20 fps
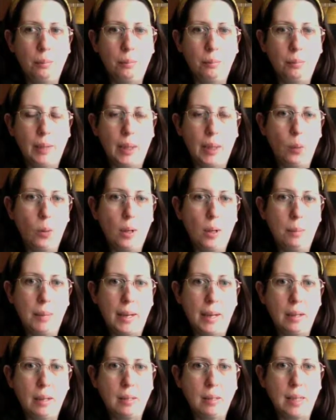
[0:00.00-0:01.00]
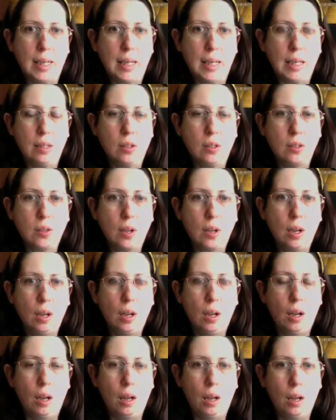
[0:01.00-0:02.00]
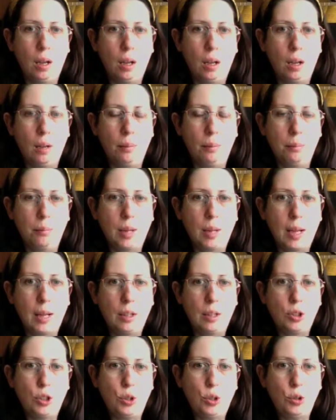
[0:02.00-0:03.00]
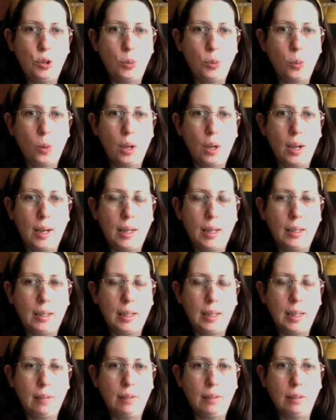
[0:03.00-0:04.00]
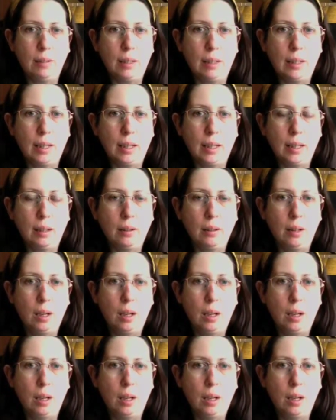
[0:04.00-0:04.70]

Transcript: like wine magazines, how to choose wine, and they give everything